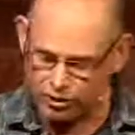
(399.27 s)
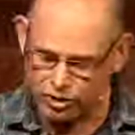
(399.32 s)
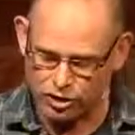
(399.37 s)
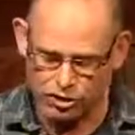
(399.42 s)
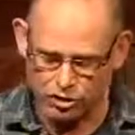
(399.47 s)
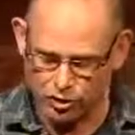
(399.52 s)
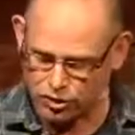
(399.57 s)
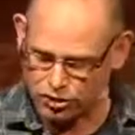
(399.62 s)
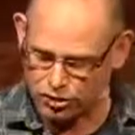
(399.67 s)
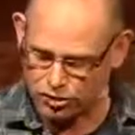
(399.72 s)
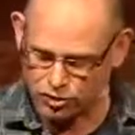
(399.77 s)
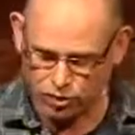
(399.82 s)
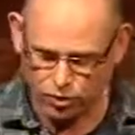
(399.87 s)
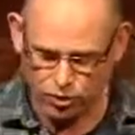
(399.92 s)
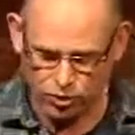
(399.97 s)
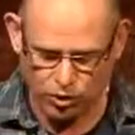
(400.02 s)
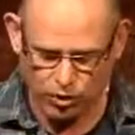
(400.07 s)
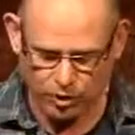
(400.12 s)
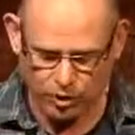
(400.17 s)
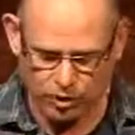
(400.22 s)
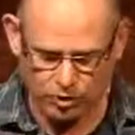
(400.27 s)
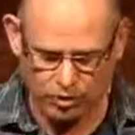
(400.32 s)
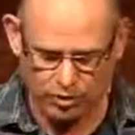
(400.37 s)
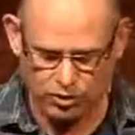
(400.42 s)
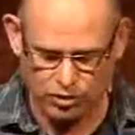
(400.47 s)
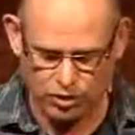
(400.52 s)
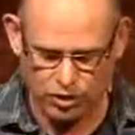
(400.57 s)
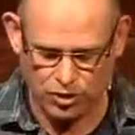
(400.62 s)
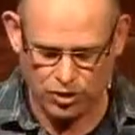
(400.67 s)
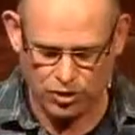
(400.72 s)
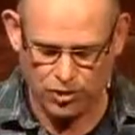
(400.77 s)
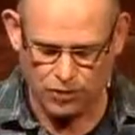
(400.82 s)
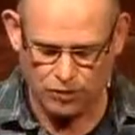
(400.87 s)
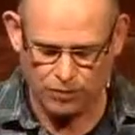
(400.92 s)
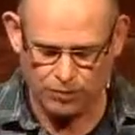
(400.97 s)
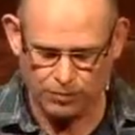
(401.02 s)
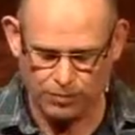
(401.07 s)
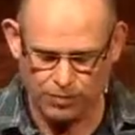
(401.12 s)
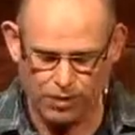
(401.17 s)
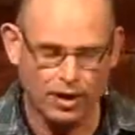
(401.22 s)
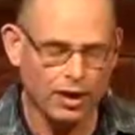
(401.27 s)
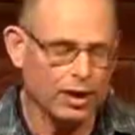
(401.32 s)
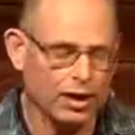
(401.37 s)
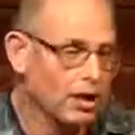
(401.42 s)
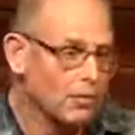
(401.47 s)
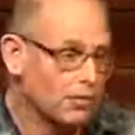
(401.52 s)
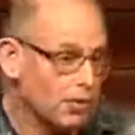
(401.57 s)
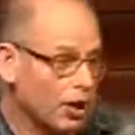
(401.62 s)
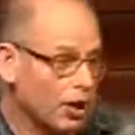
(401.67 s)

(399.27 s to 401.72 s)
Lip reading: that you can talk with too. But